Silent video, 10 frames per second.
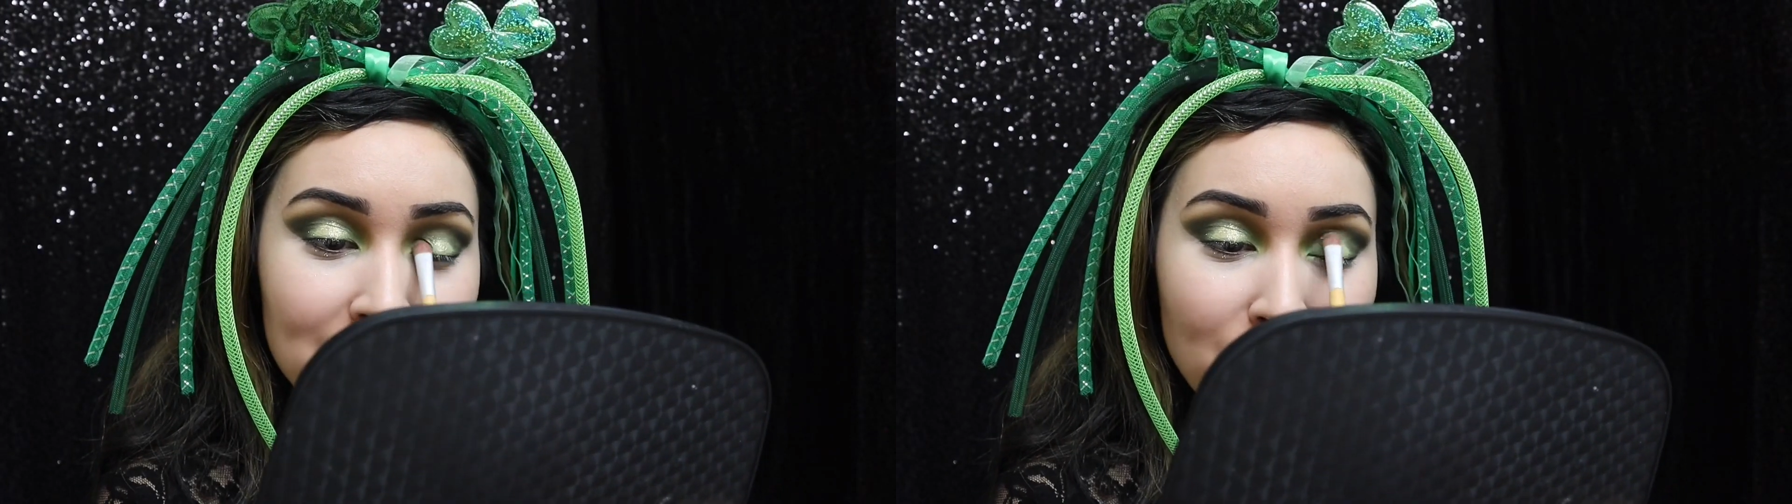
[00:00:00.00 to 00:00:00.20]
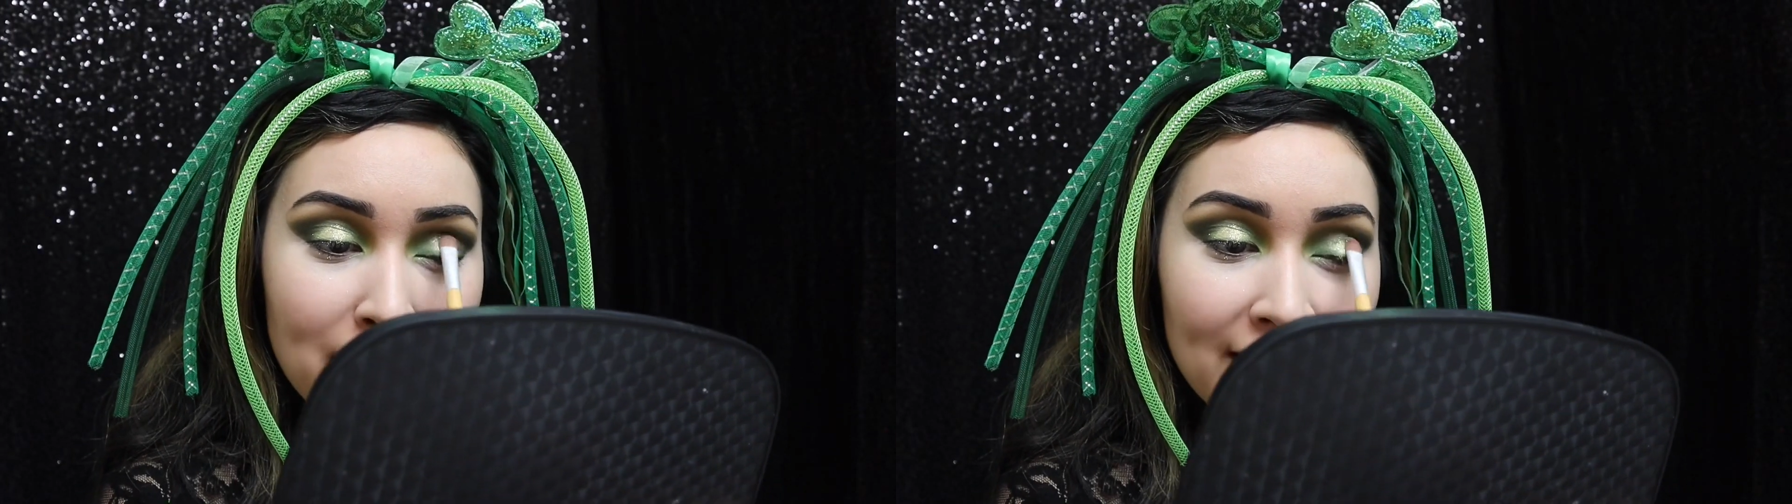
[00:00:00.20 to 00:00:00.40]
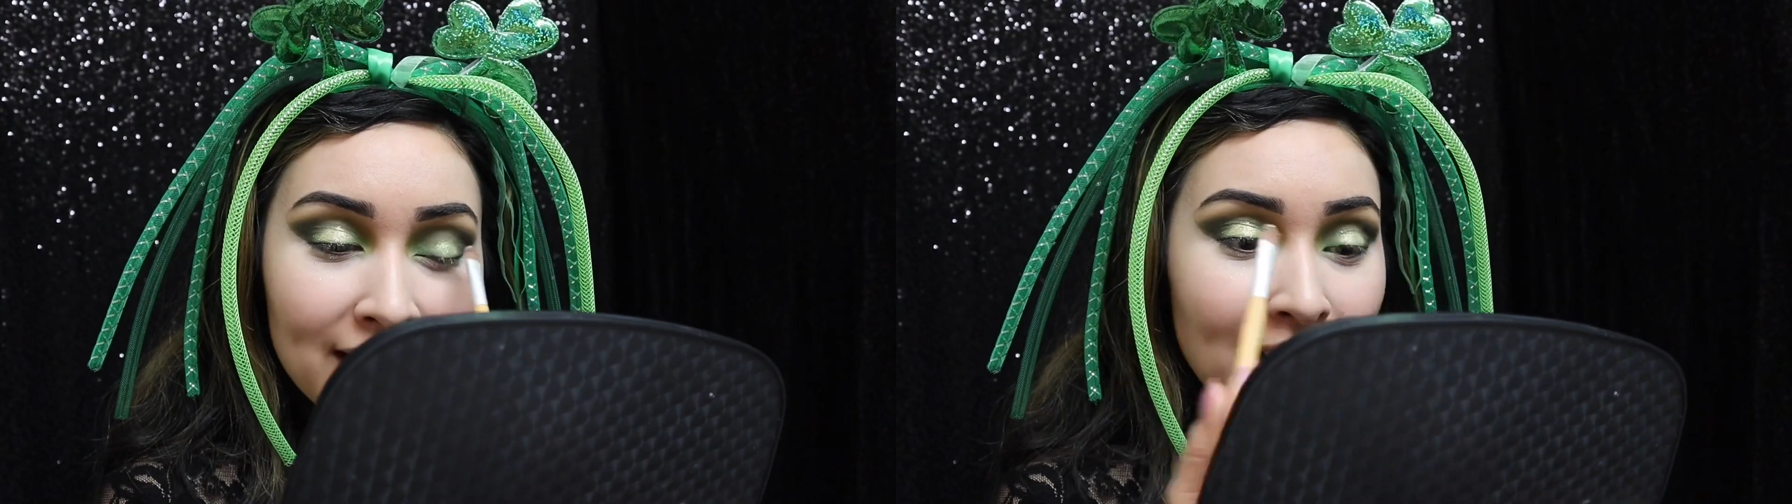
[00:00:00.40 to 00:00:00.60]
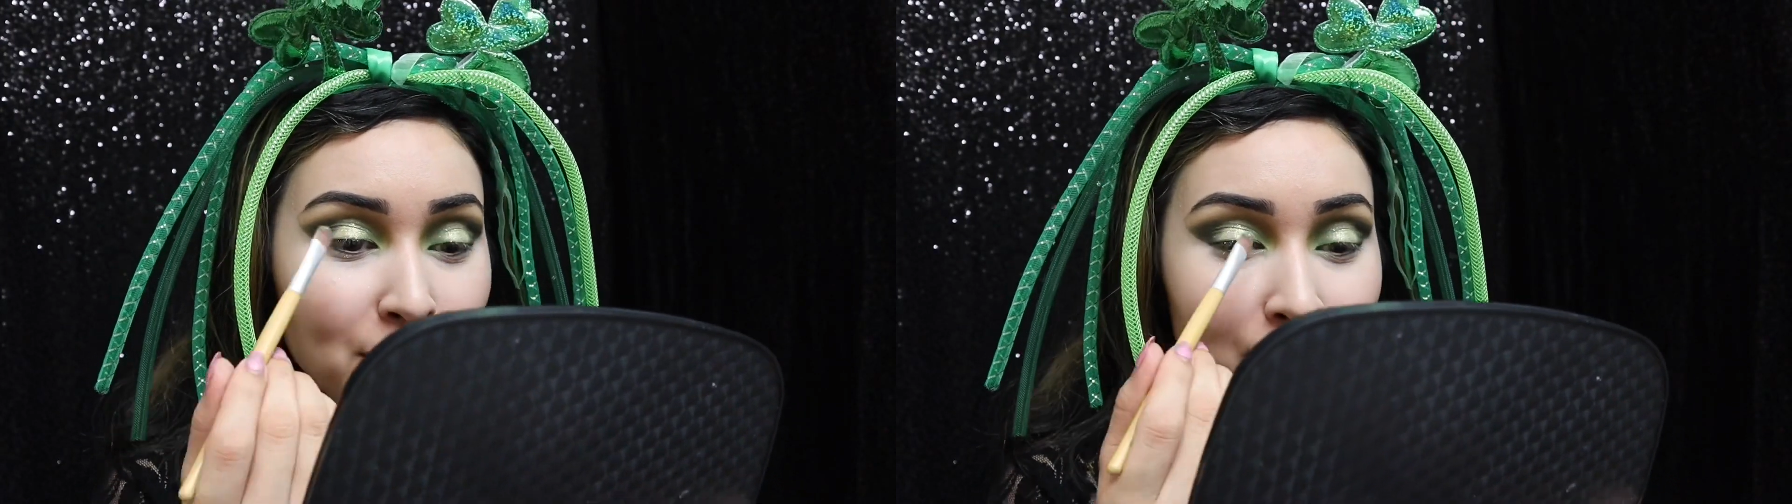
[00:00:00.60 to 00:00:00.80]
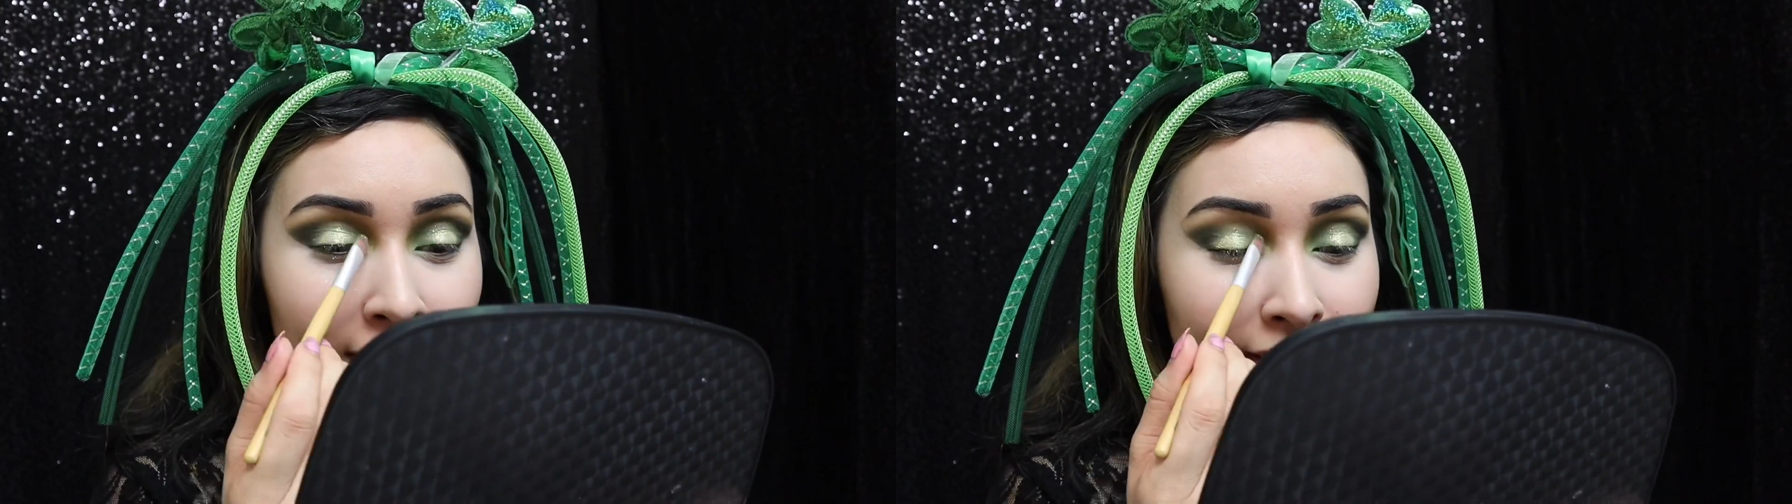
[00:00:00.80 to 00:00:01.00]
so just
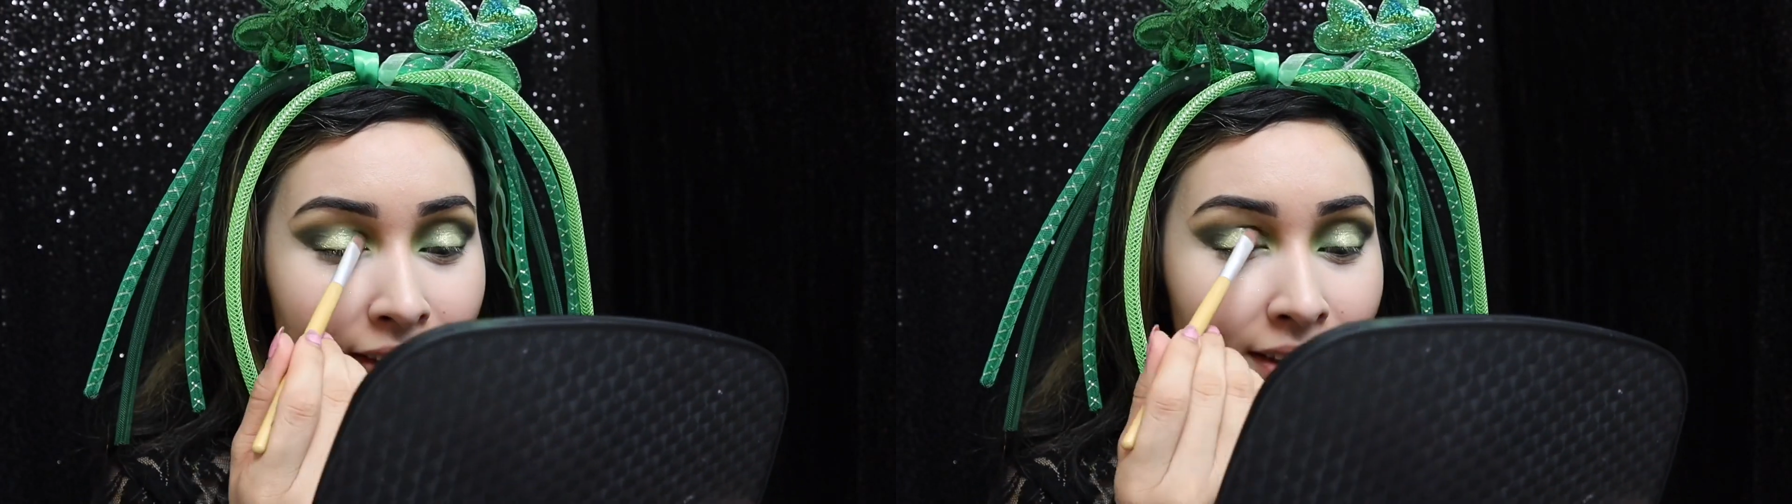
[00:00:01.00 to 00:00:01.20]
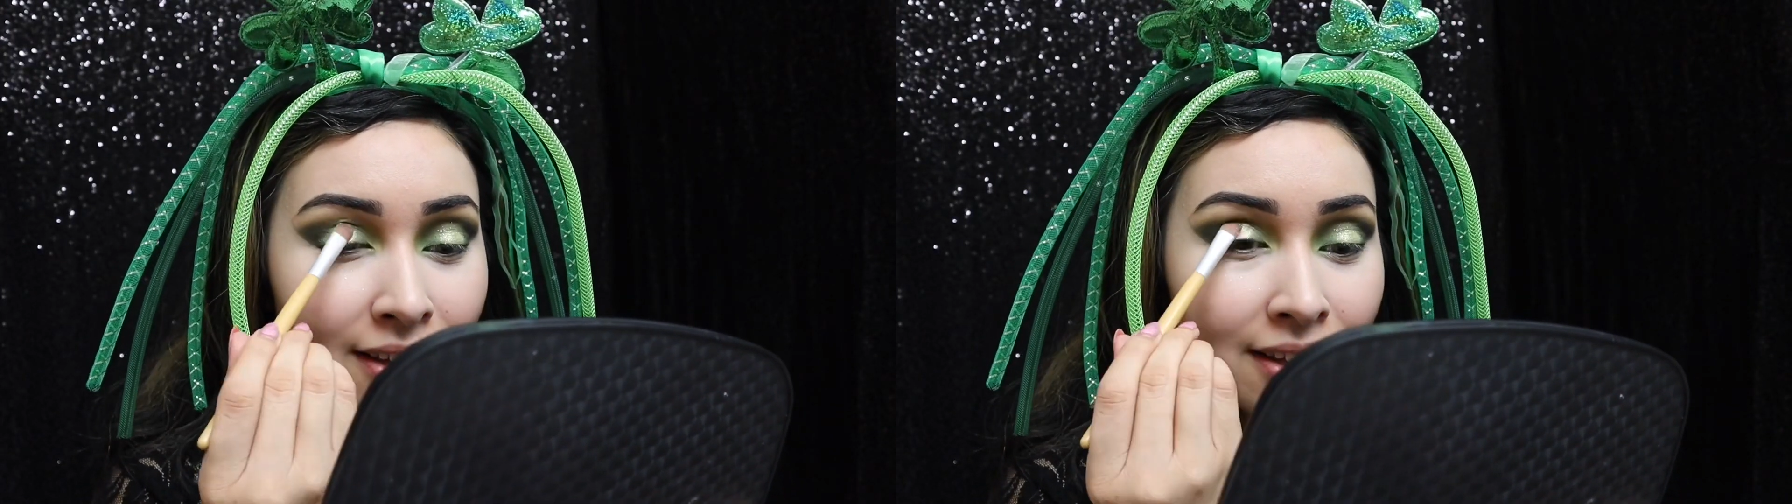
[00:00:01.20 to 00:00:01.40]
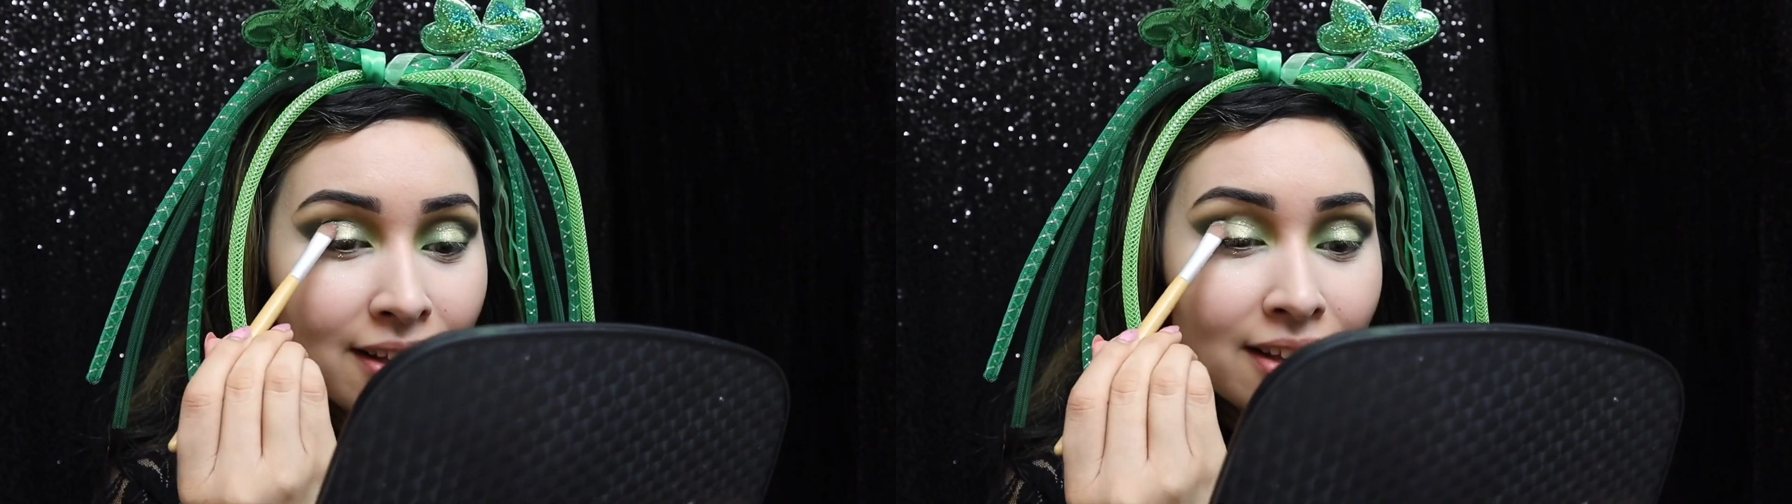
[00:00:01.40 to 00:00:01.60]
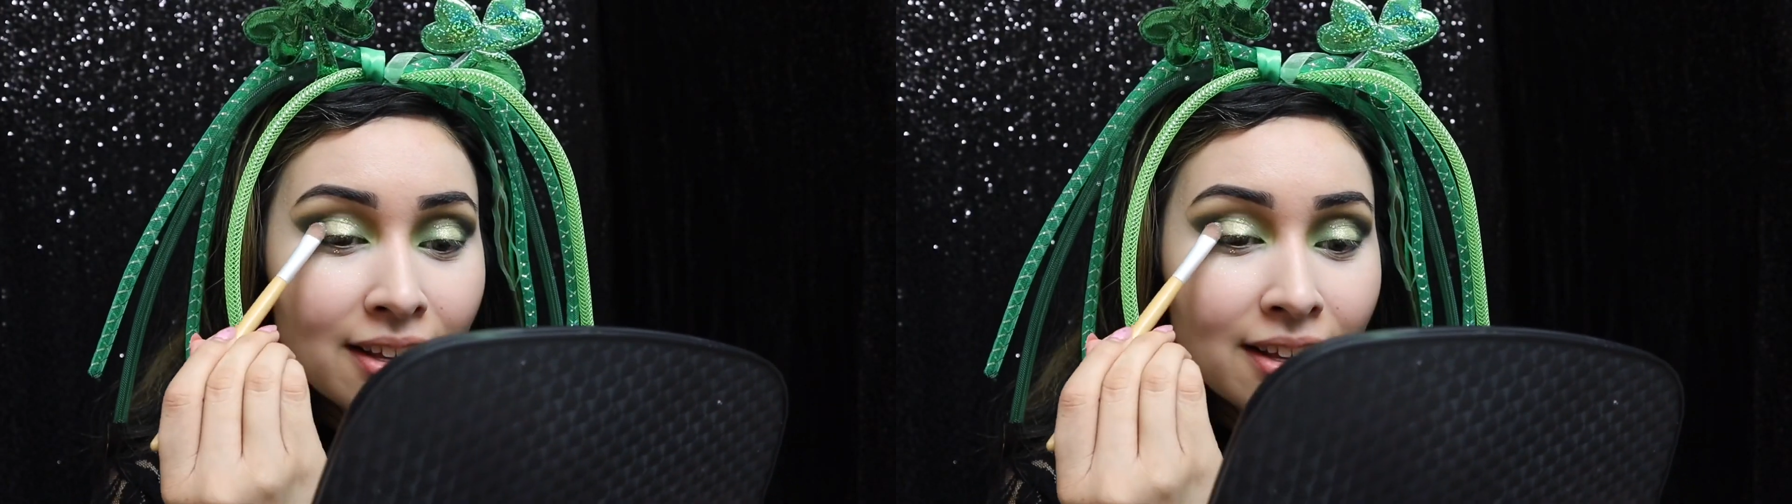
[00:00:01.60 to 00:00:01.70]
keep tapping.